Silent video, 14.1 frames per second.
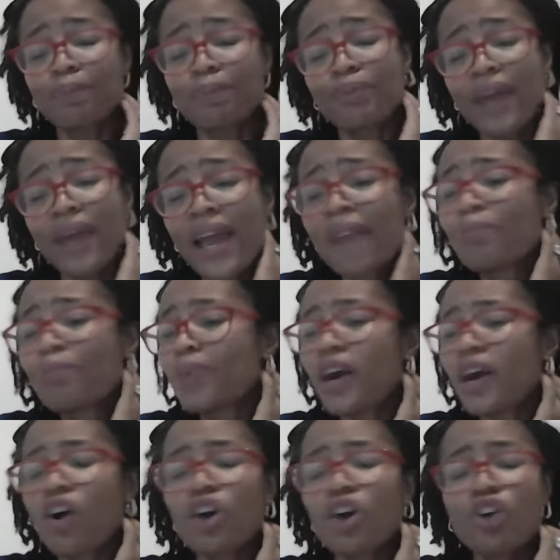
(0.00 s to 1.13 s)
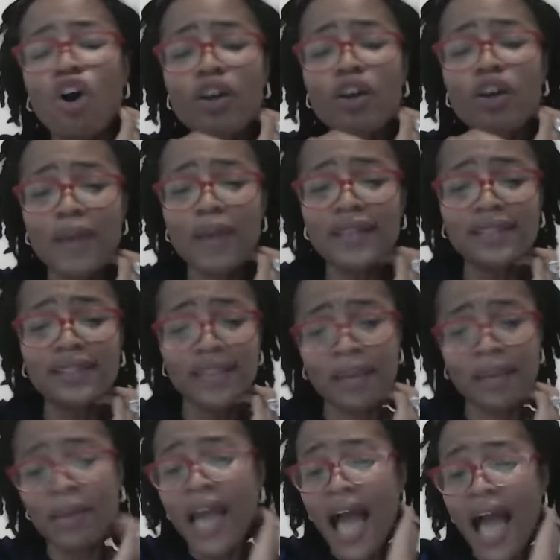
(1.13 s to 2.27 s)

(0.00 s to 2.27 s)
pray, pray, call your husband's name.